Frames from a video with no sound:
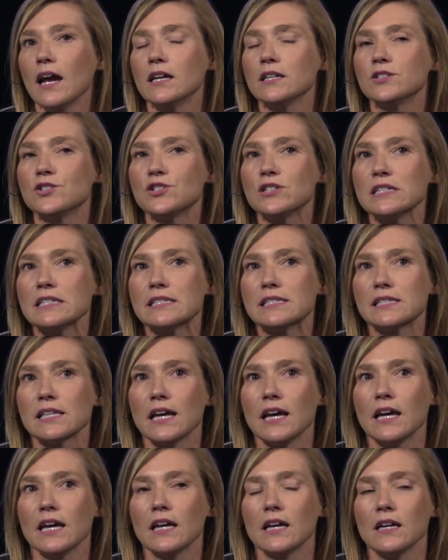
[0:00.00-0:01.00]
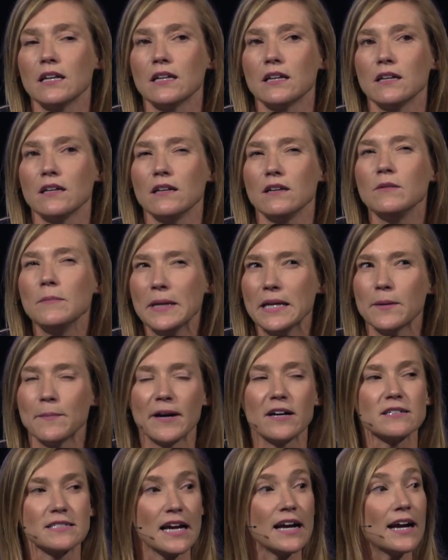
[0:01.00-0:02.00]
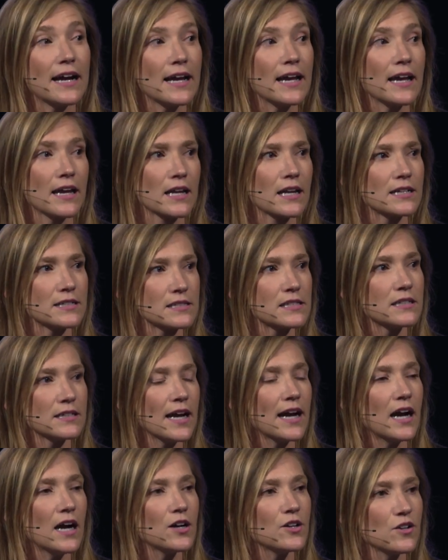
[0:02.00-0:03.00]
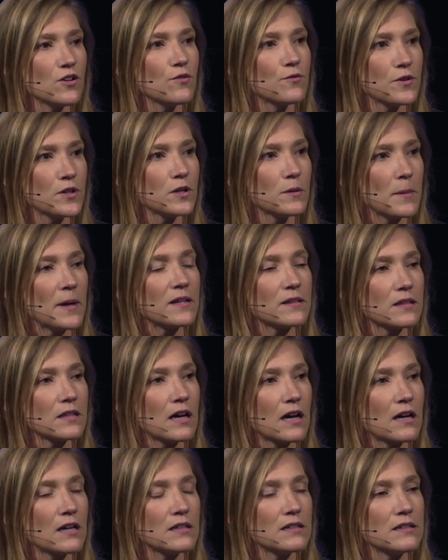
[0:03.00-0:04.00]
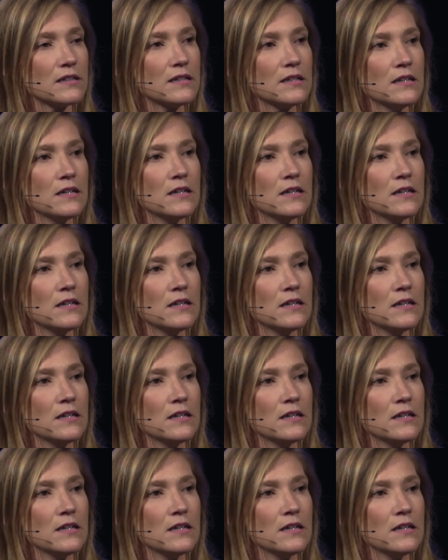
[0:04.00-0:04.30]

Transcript: And she said, you mean about dying? And I said, yeah, how do you feel about that?